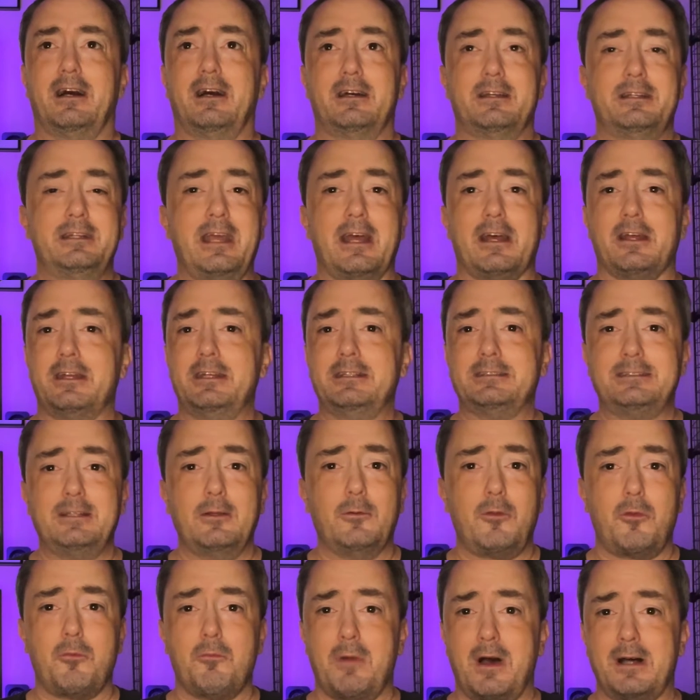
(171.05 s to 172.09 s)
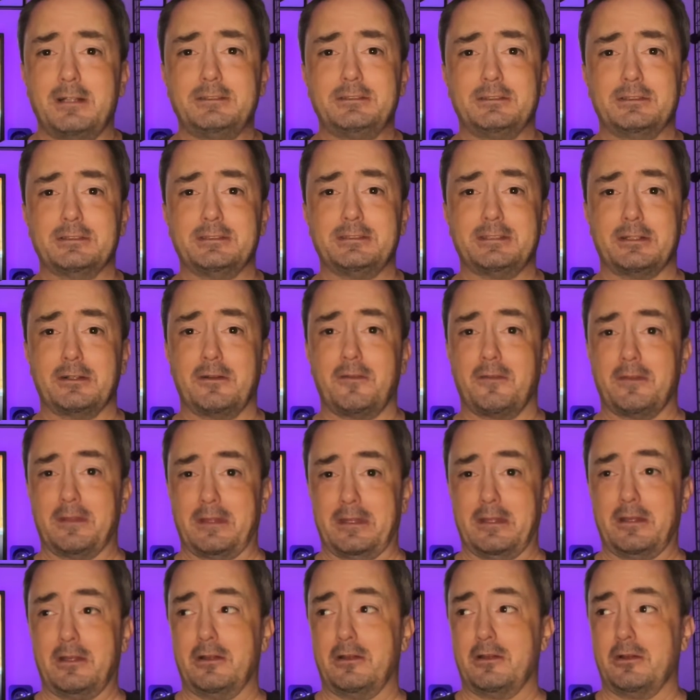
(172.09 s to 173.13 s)
yeah, he's dealing with monsters that are
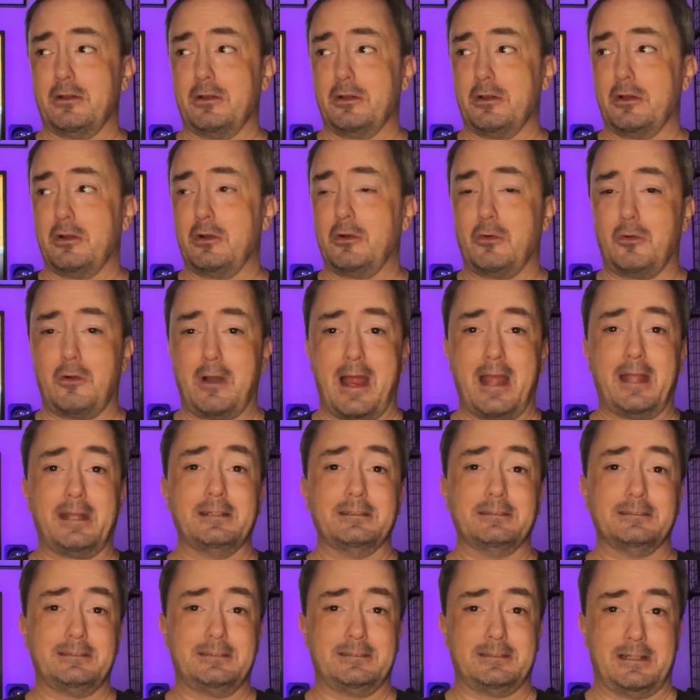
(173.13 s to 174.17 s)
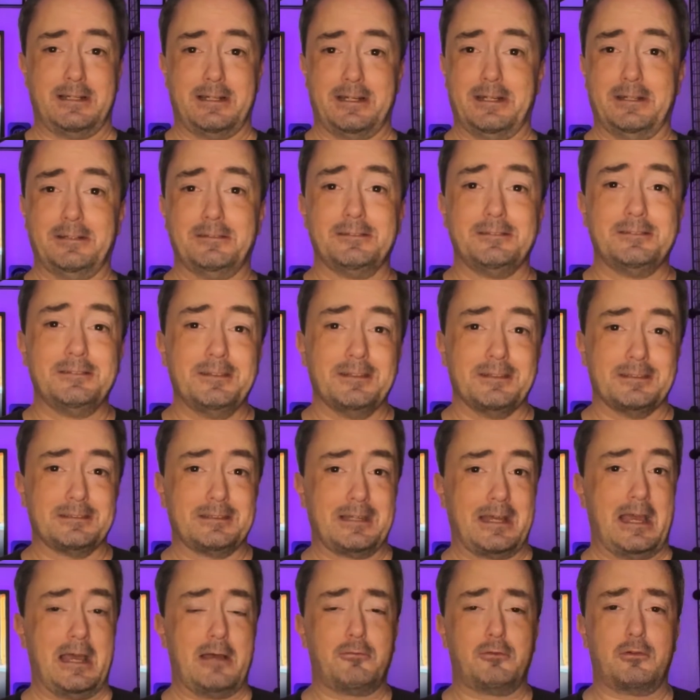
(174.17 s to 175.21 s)
the Krakenstein, as a
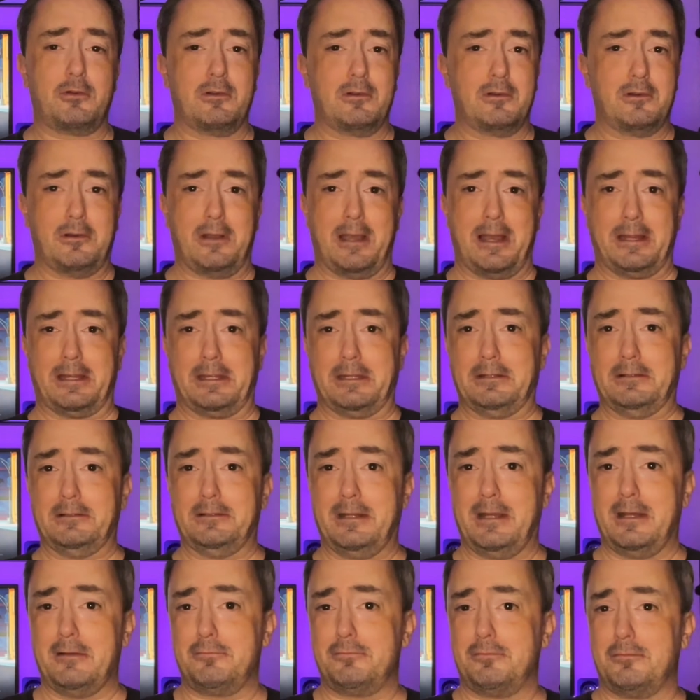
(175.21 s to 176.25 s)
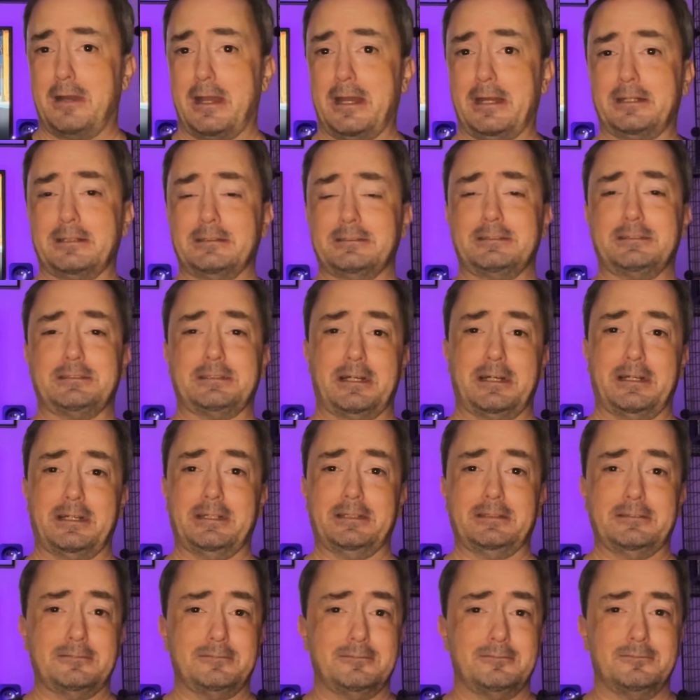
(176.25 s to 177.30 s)
half Kraken and half
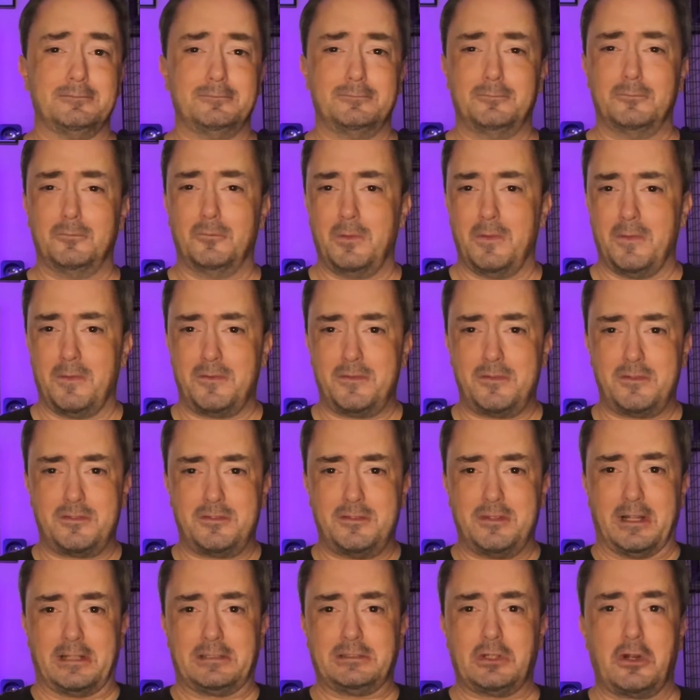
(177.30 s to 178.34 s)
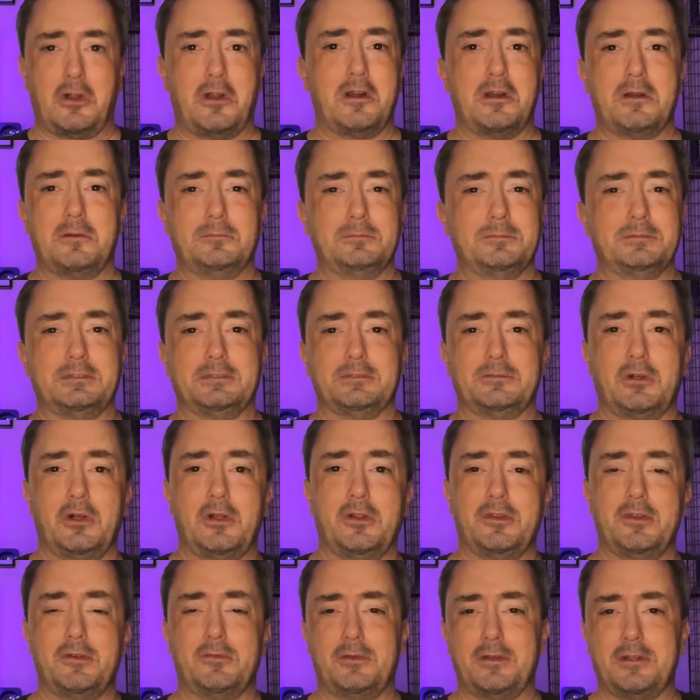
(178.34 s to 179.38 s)
Frankenstein with six arms of all
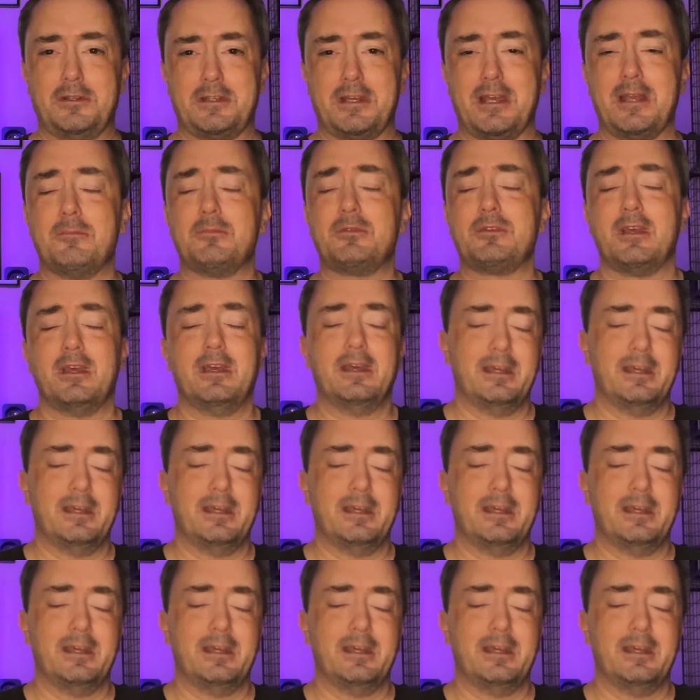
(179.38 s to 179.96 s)
different types.